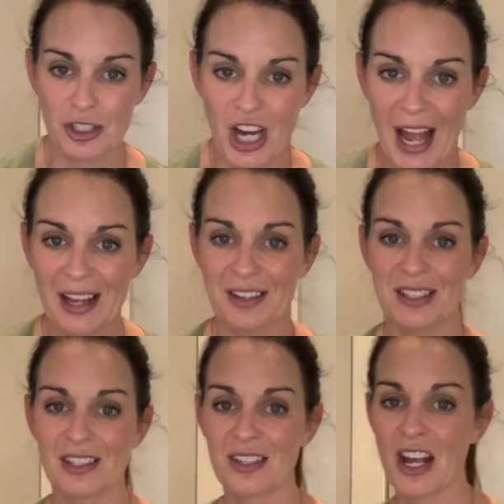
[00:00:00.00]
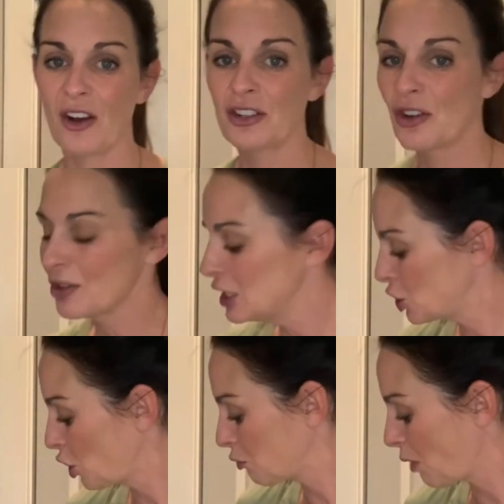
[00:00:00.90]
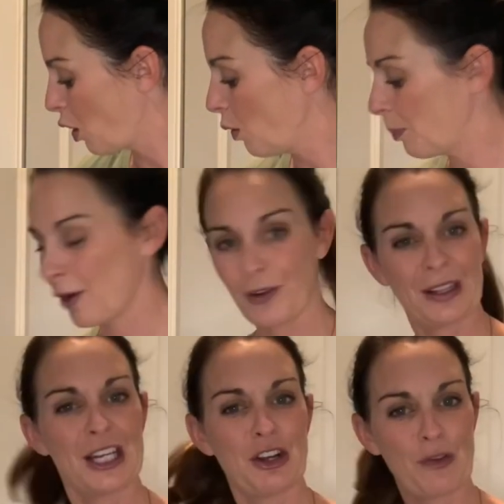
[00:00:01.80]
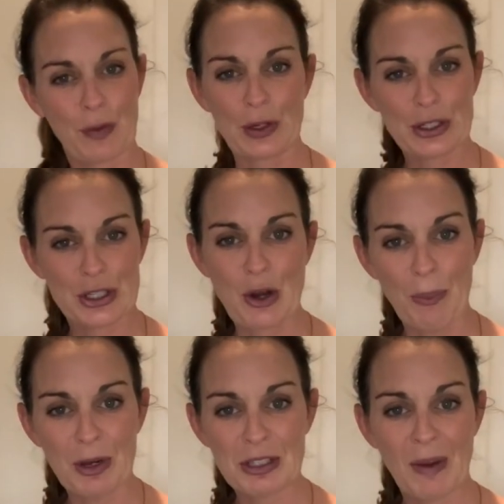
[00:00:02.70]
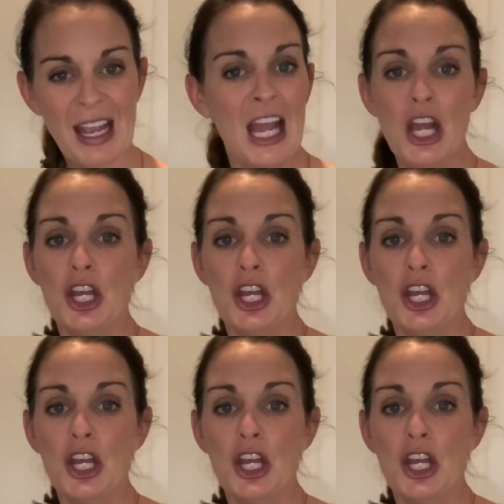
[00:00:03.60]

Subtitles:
child's. You know, you don't need to throw perfectly good folders and notebooks away.